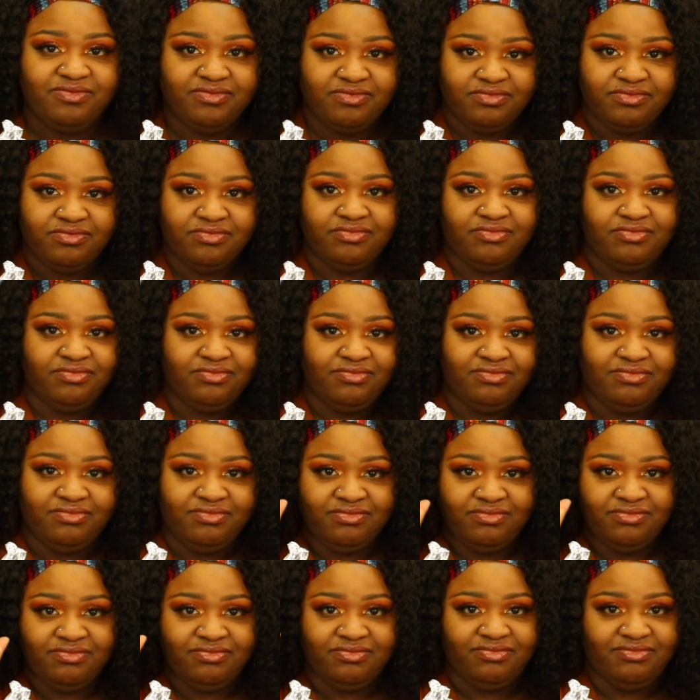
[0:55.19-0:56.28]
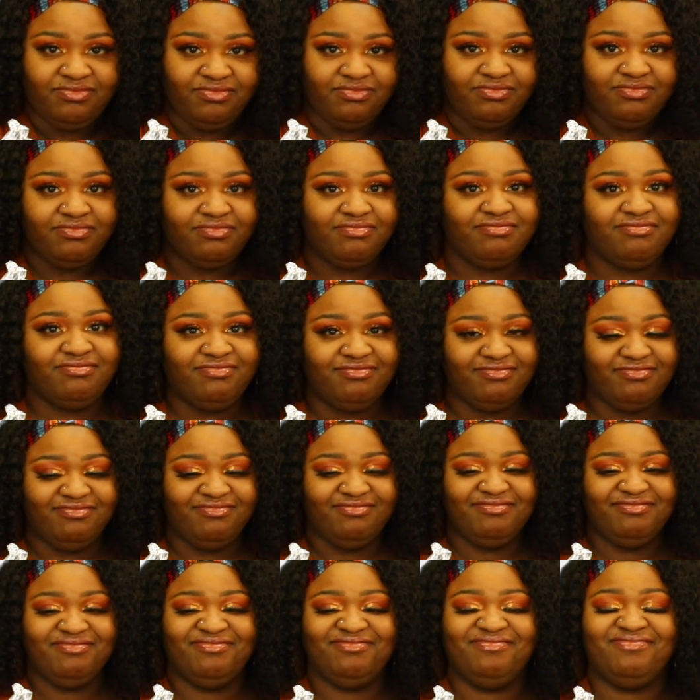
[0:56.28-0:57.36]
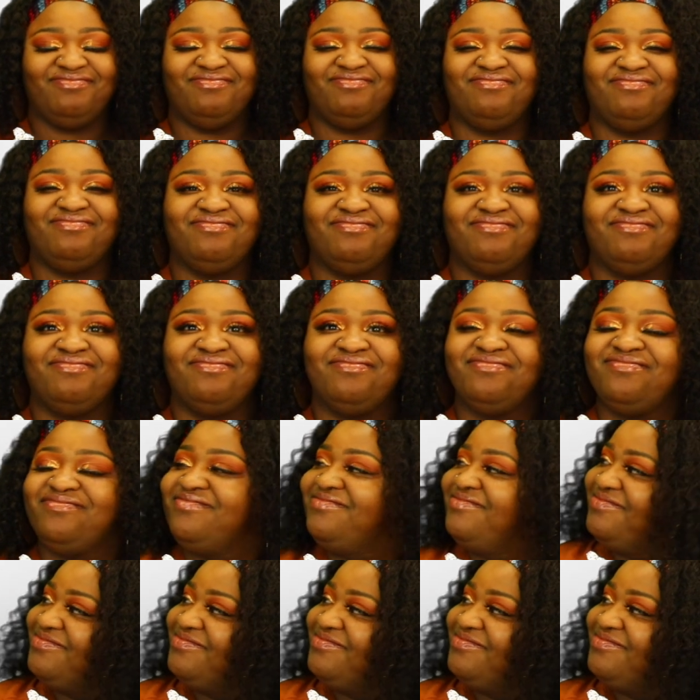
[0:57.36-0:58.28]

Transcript: [no speech]